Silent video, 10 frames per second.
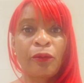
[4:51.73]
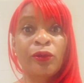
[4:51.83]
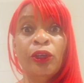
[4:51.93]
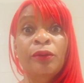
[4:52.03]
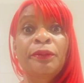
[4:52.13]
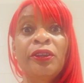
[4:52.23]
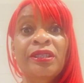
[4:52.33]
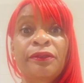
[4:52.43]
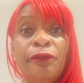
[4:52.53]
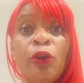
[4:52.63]
or the
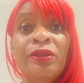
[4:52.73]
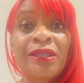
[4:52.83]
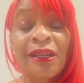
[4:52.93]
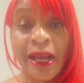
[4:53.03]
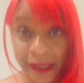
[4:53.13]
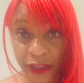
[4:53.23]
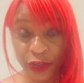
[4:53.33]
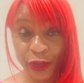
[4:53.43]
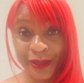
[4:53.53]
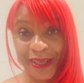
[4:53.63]
computer's frozen and I need
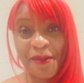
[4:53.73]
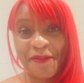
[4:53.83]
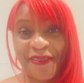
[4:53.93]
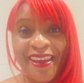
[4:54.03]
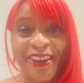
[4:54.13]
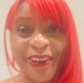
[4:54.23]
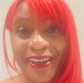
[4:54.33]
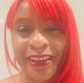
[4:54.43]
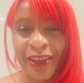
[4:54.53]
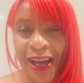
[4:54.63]
to do something on
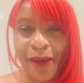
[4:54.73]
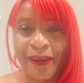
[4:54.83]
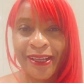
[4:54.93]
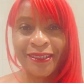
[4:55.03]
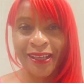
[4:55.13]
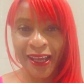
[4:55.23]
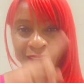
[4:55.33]
it. You know how it is.